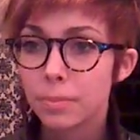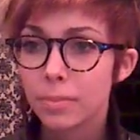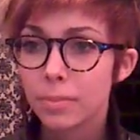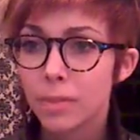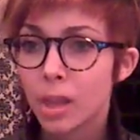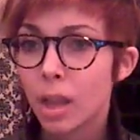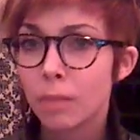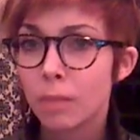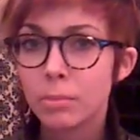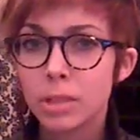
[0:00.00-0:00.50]

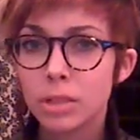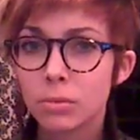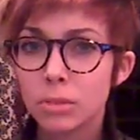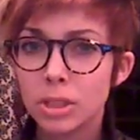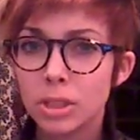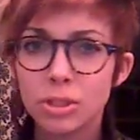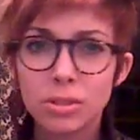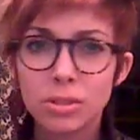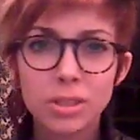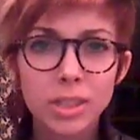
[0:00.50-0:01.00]
I mean,
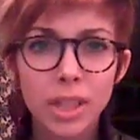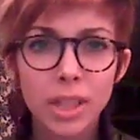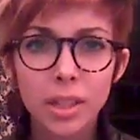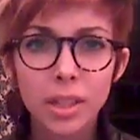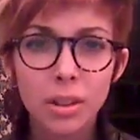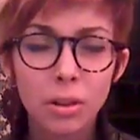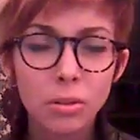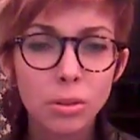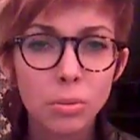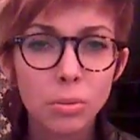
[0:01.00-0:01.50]
would you say
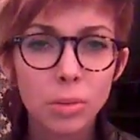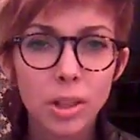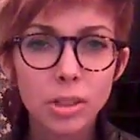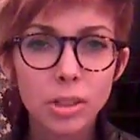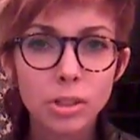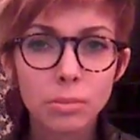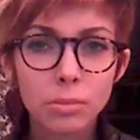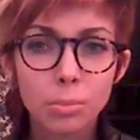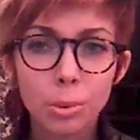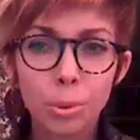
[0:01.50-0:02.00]
no to
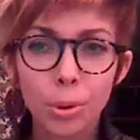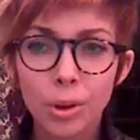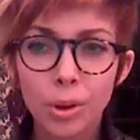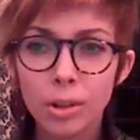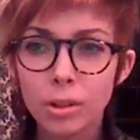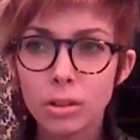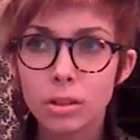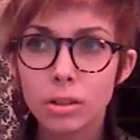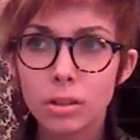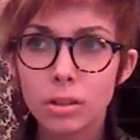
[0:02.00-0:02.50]
watching porn?